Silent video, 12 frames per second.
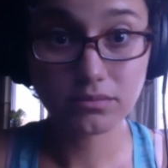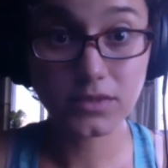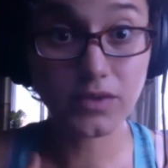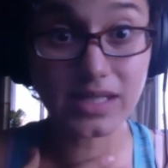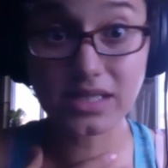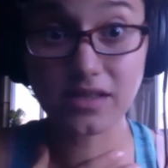
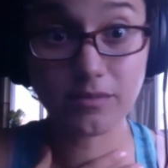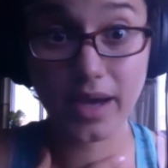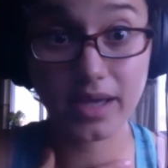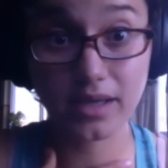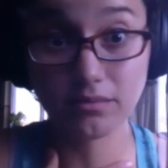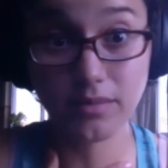the rest of
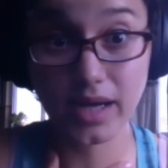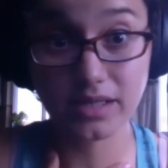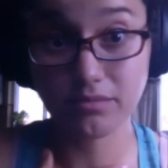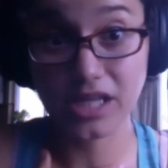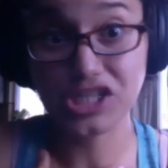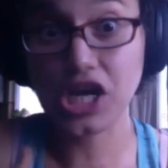
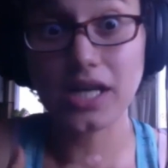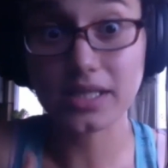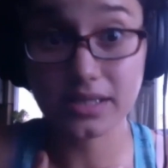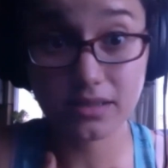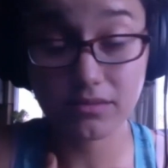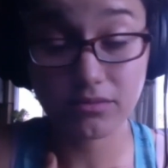my
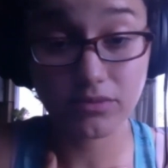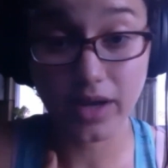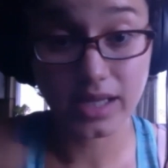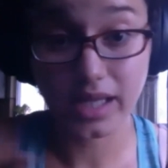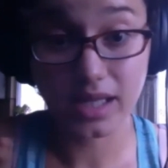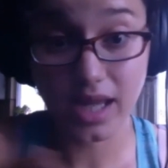chest,
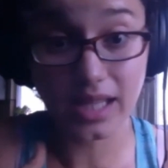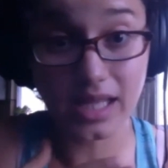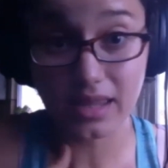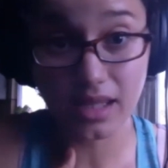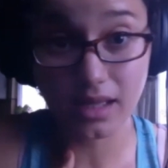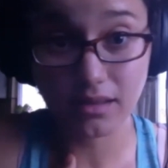right? Like
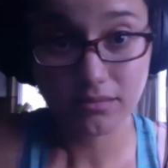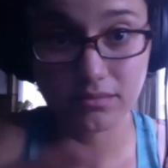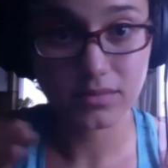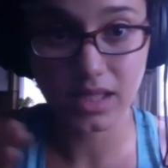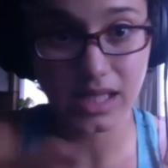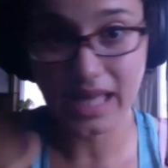anything,
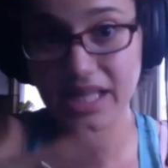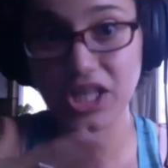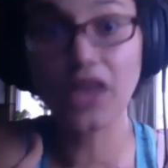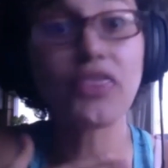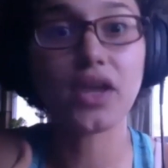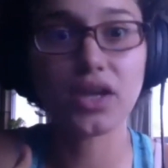like
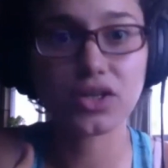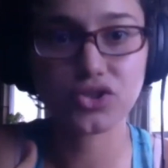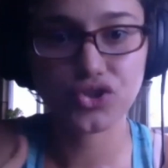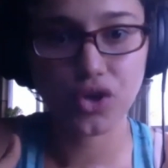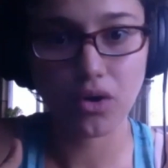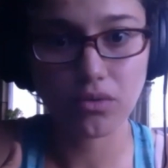nothing could
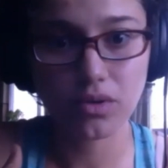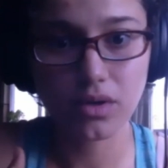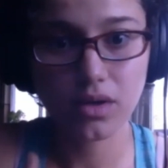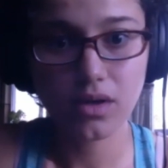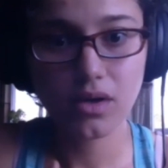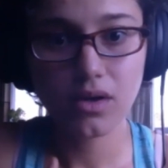show,
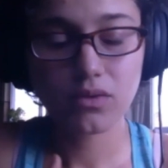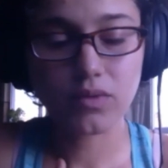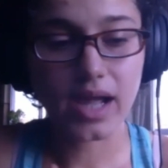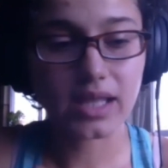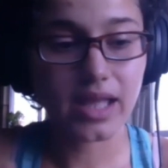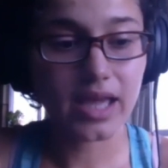
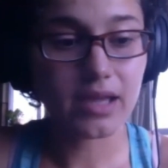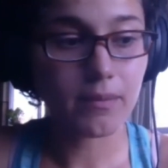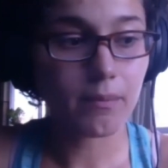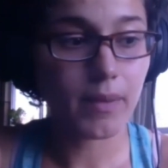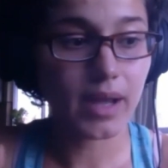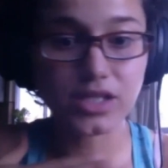right? Like
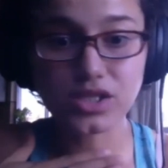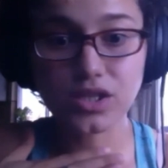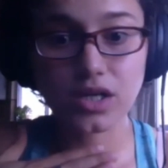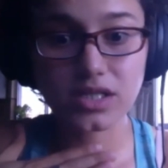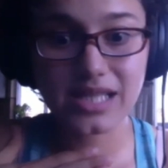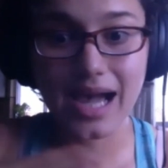my
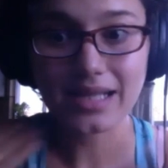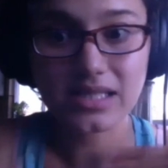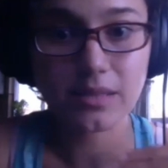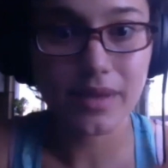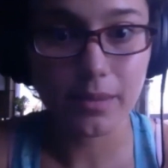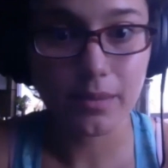skirts had
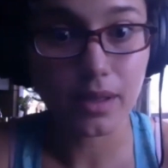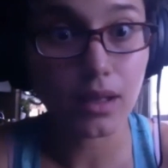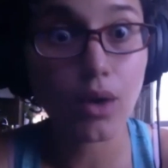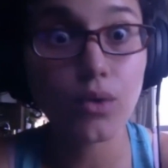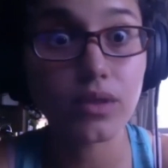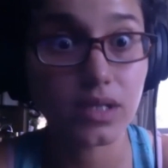to be
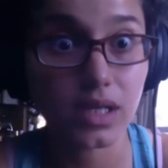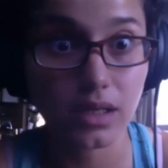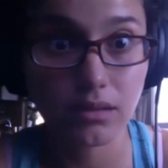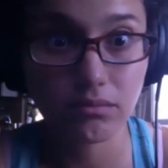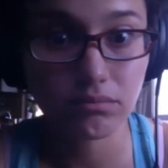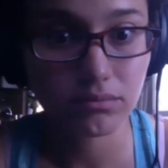below the knee.